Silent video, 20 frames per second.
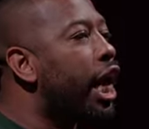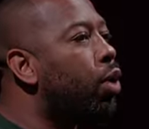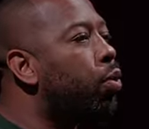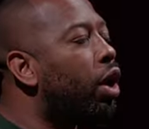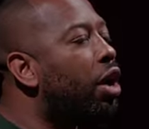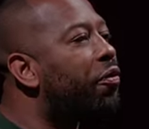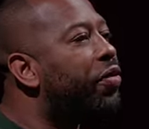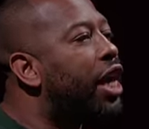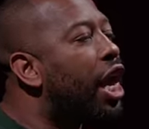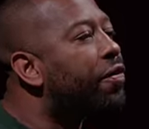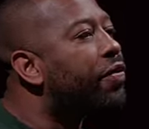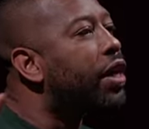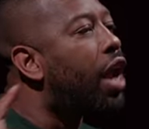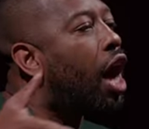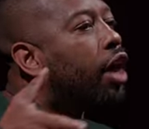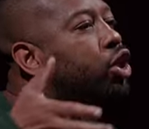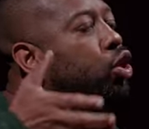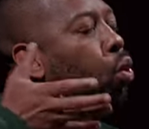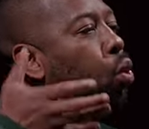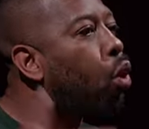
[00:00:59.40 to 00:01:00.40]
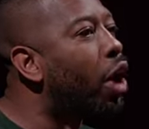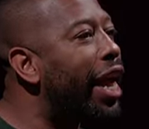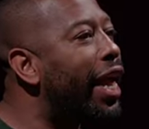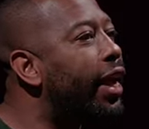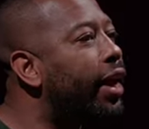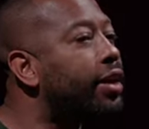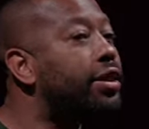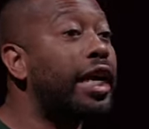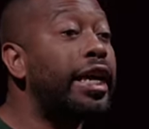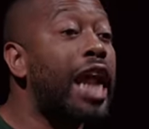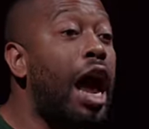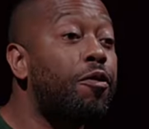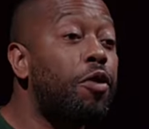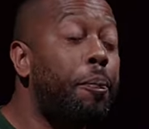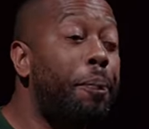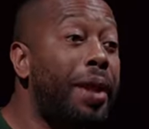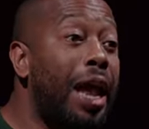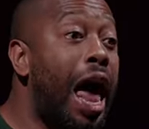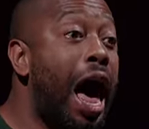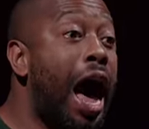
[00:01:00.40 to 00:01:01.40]
he would have given us wings. And I
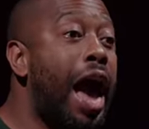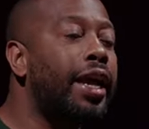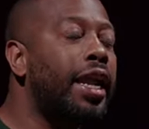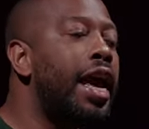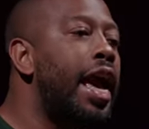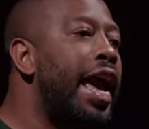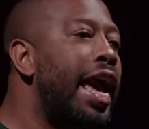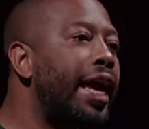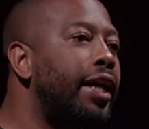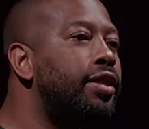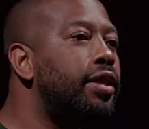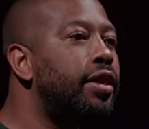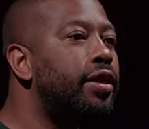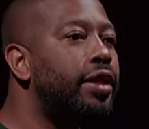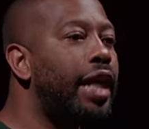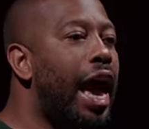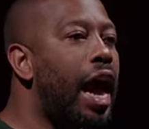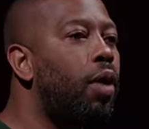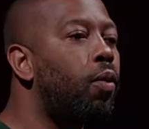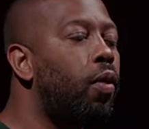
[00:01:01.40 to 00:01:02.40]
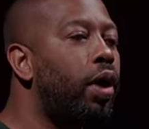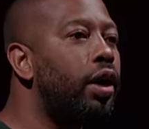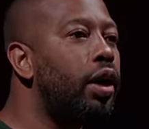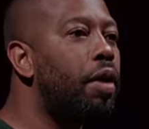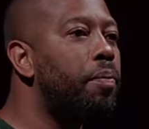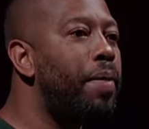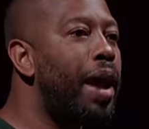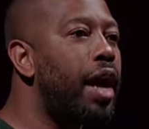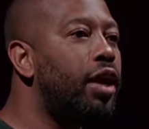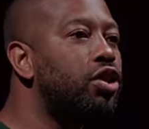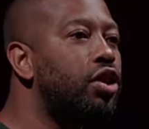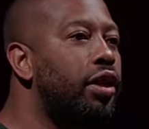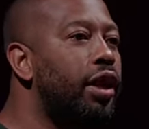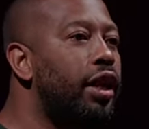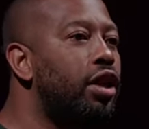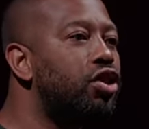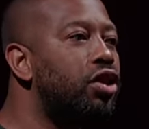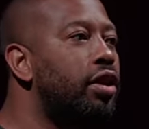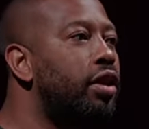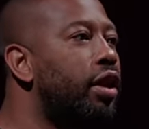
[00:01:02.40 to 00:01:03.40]
replied, Isn't that what
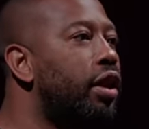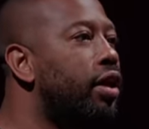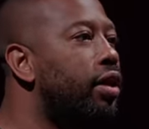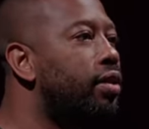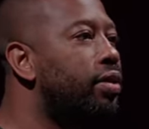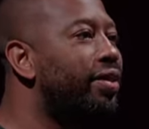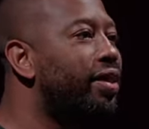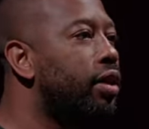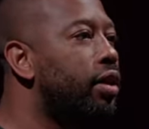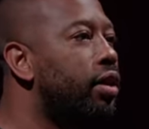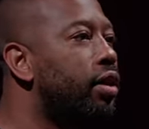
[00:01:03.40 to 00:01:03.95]
imagination is?